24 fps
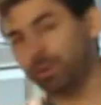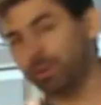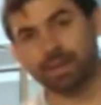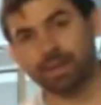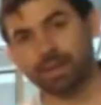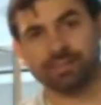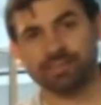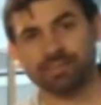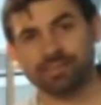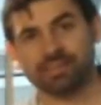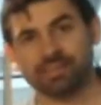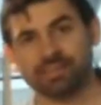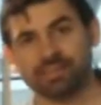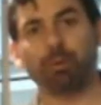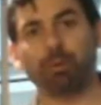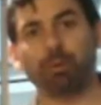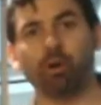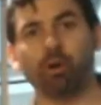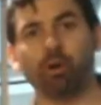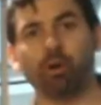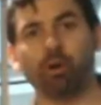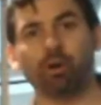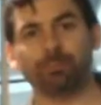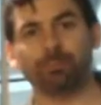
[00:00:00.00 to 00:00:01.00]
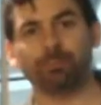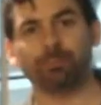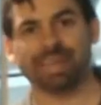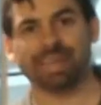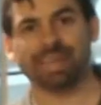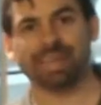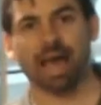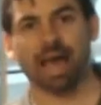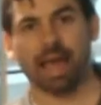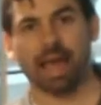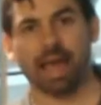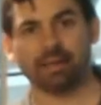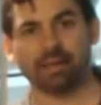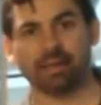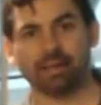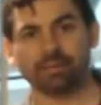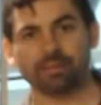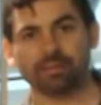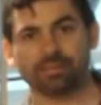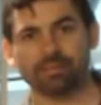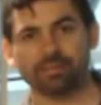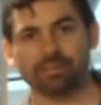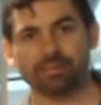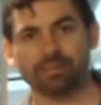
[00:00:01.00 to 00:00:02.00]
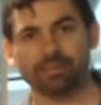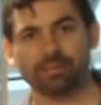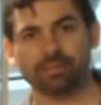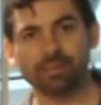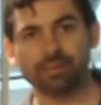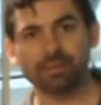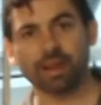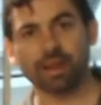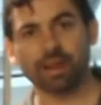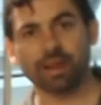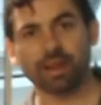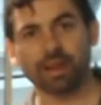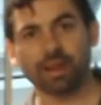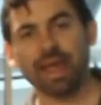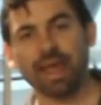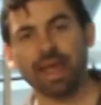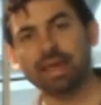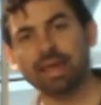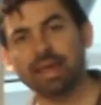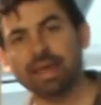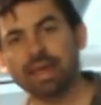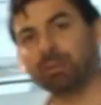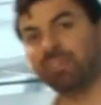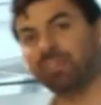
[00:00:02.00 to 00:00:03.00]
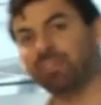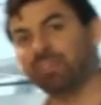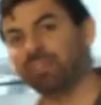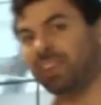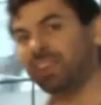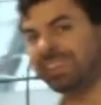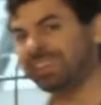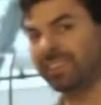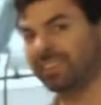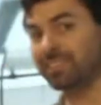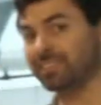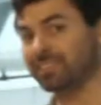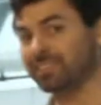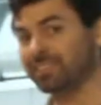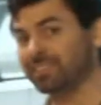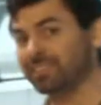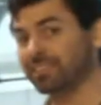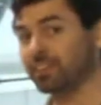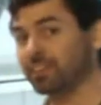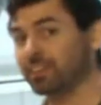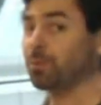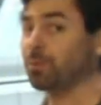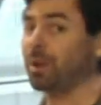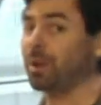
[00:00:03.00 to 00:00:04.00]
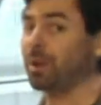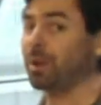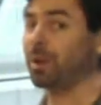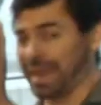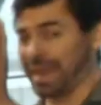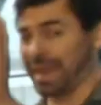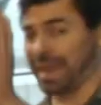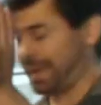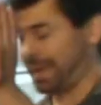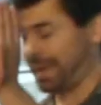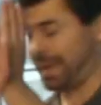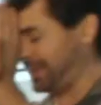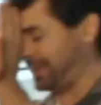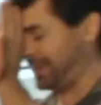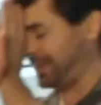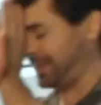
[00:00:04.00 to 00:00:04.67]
because I poke him in the eyes, right? But if he does crane,